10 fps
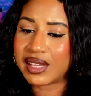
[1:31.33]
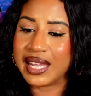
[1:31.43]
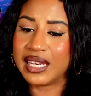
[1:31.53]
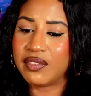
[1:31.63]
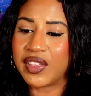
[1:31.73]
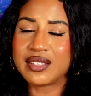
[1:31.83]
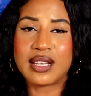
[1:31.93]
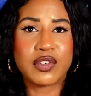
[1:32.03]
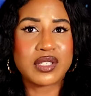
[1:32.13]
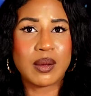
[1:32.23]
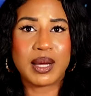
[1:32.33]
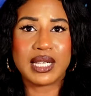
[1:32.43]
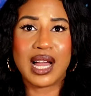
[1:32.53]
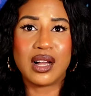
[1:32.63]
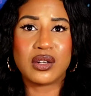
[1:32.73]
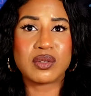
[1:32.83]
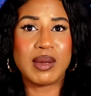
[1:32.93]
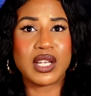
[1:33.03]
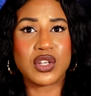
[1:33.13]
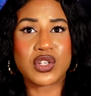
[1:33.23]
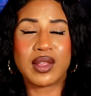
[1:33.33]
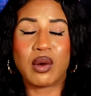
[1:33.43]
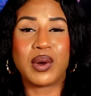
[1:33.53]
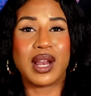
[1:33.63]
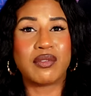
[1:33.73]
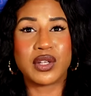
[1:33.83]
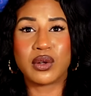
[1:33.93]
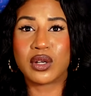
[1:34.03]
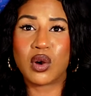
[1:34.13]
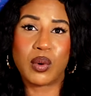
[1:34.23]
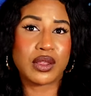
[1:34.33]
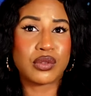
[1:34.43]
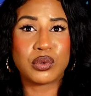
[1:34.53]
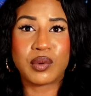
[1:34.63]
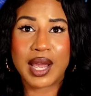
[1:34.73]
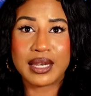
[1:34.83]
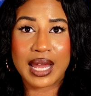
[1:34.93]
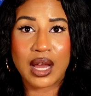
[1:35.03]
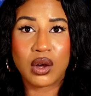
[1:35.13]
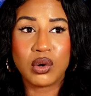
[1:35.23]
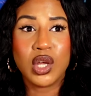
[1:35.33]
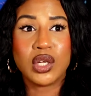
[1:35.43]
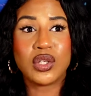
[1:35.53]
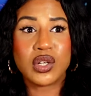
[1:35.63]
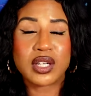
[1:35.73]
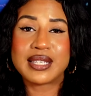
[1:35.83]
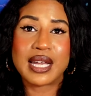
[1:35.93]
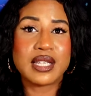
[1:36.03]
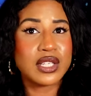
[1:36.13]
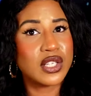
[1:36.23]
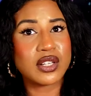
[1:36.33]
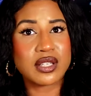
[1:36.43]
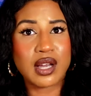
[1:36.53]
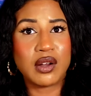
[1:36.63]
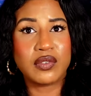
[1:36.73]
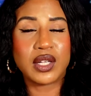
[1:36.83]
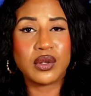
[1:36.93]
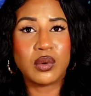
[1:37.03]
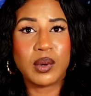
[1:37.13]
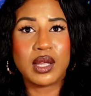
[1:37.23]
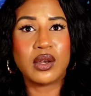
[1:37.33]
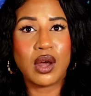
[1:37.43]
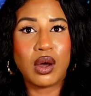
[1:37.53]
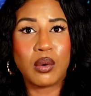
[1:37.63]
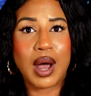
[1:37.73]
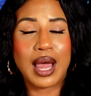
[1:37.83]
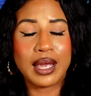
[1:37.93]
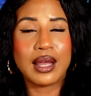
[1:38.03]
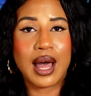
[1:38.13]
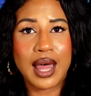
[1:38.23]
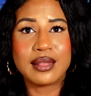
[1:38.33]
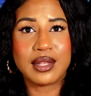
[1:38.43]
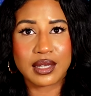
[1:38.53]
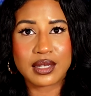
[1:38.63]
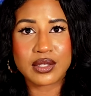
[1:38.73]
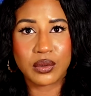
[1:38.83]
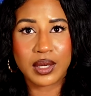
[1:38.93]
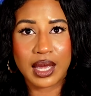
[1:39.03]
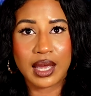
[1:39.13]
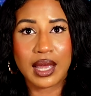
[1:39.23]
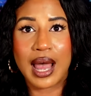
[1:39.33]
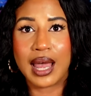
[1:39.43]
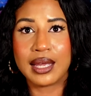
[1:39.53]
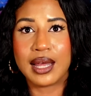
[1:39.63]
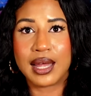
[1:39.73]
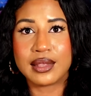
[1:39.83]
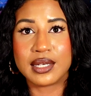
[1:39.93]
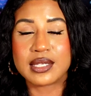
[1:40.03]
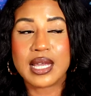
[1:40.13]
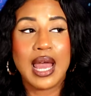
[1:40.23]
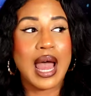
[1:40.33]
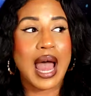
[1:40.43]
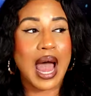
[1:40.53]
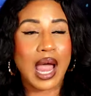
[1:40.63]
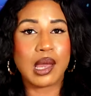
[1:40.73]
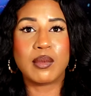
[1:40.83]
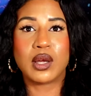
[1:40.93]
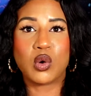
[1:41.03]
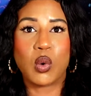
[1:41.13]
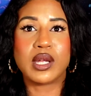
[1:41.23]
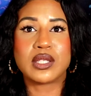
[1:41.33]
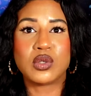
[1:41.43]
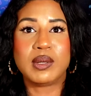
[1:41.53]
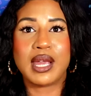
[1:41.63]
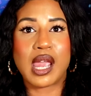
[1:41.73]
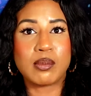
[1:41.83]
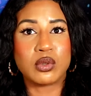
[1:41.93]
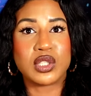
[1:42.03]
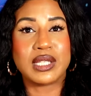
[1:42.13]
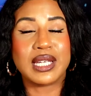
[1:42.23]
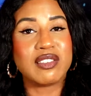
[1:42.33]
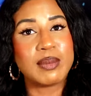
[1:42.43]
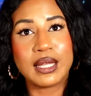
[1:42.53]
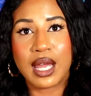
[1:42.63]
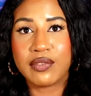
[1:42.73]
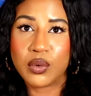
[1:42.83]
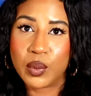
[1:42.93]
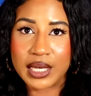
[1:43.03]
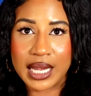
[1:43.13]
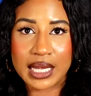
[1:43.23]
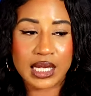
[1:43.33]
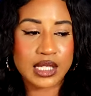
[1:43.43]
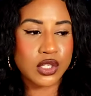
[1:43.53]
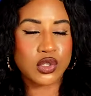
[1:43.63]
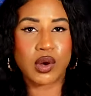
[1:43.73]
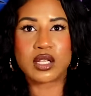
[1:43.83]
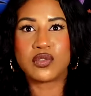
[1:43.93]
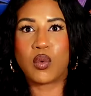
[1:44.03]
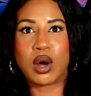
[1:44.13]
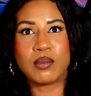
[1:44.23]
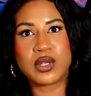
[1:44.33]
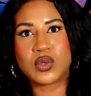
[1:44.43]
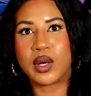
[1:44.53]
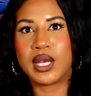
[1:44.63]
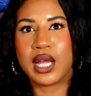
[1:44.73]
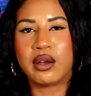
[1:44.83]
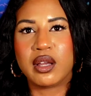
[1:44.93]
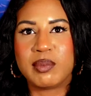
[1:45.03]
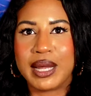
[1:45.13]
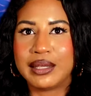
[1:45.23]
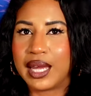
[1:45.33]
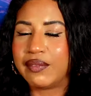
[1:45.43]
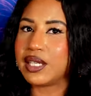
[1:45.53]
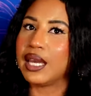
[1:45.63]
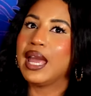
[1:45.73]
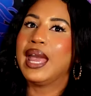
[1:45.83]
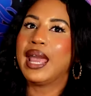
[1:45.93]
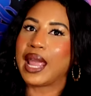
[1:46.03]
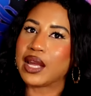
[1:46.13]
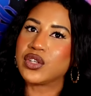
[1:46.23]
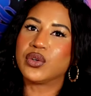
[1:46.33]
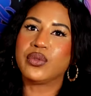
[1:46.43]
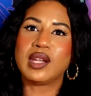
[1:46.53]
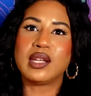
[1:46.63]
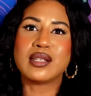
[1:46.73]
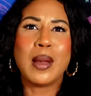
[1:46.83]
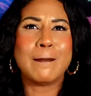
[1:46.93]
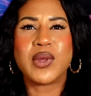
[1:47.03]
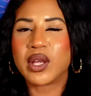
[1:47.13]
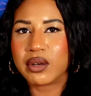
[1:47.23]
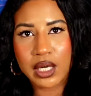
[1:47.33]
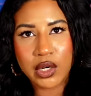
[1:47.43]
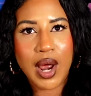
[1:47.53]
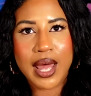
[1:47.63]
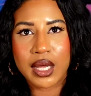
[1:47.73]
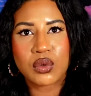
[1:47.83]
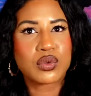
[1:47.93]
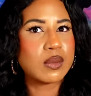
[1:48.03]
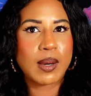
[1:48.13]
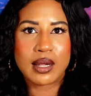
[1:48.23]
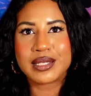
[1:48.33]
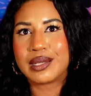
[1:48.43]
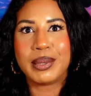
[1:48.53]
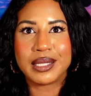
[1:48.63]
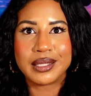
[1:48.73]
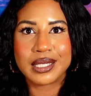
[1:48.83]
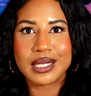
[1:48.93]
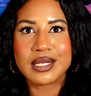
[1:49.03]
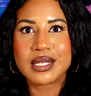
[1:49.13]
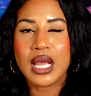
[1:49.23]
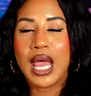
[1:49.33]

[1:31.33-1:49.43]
and if that's not for somebody else, making sure that whatever you're going through right now, you're tending to yourself like, you know what? No, I got this. Okay. I got this. I'm going to be able to give my life a 180 to transform this one area of my life to handle these bureaucratic responsibilities.